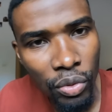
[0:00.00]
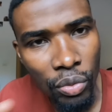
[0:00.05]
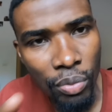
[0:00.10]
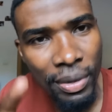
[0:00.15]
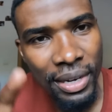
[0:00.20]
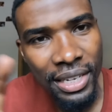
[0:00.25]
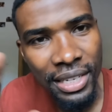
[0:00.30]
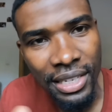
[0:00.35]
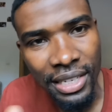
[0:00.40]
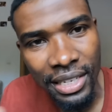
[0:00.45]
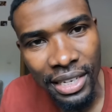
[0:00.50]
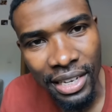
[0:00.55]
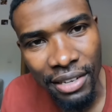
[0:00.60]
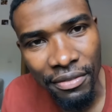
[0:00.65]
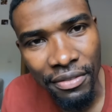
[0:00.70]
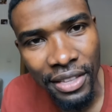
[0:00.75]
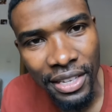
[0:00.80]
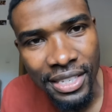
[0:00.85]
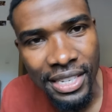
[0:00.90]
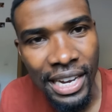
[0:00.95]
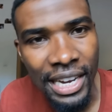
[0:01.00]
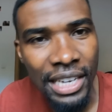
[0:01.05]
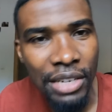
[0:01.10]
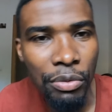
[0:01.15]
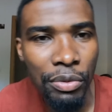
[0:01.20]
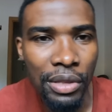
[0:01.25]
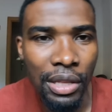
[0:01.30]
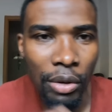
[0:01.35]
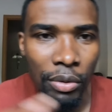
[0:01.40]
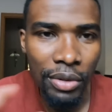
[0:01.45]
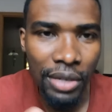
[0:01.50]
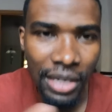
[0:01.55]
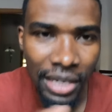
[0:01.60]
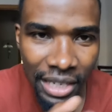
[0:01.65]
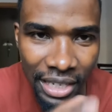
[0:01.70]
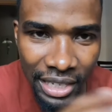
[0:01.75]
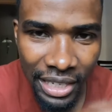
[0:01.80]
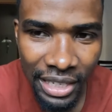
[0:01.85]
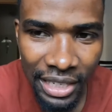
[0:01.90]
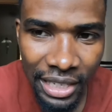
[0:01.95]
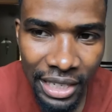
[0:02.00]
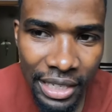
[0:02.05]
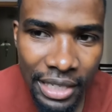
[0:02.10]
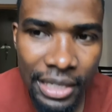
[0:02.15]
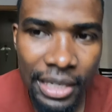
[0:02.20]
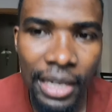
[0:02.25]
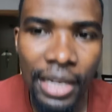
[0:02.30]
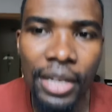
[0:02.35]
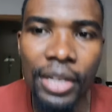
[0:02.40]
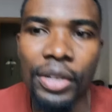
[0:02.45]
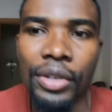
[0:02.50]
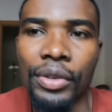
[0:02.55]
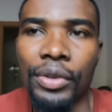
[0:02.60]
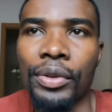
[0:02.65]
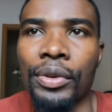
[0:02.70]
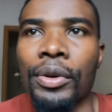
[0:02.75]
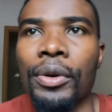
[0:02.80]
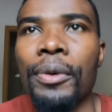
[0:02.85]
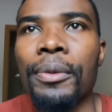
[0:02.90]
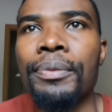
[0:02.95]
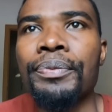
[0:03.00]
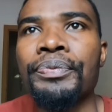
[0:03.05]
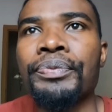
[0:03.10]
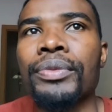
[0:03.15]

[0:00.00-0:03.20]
you might leave the site without cleaning it, you know.